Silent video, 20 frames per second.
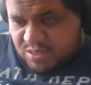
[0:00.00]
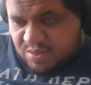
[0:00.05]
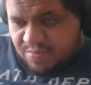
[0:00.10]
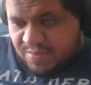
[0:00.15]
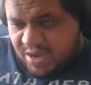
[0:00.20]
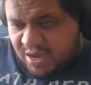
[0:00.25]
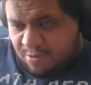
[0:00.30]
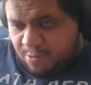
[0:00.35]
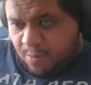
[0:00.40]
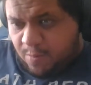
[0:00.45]

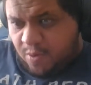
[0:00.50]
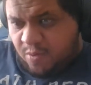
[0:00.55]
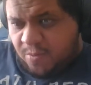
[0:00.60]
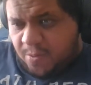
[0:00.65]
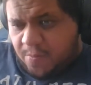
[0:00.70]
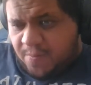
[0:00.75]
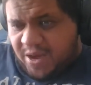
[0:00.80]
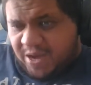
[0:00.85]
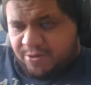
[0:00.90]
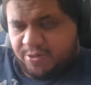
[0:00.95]
And removable
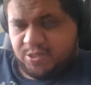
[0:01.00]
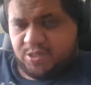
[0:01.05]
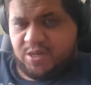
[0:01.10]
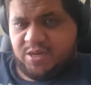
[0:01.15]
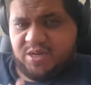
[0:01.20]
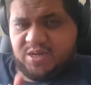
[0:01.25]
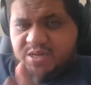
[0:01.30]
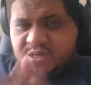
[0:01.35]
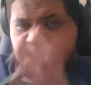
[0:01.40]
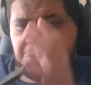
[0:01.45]
battery.
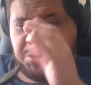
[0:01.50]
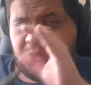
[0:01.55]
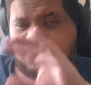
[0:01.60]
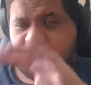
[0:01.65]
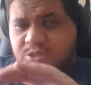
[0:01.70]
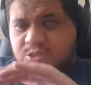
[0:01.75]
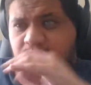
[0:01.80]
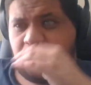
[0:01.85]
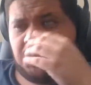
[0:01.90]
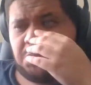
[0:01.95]
And the phone
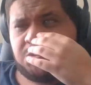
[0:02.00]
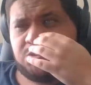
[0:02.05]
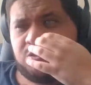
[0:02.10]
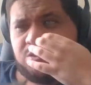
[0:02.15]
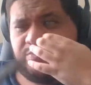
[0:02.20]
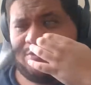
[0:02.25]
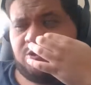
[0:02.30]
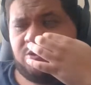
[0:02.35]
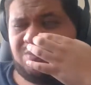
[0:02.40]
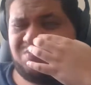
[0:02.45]
is off, so let
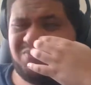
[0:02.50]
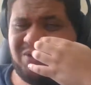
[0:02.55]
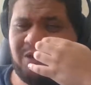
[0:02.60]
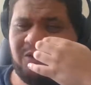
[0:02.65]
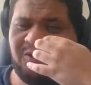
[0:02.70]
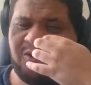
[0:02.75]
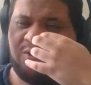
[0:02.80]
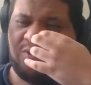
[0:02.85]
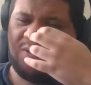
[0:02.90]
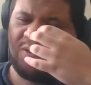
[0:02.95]
me go ahead and
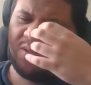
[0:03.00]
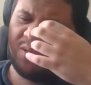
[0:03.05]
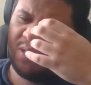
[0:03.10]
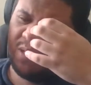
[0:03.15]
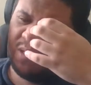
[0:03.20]
power it on.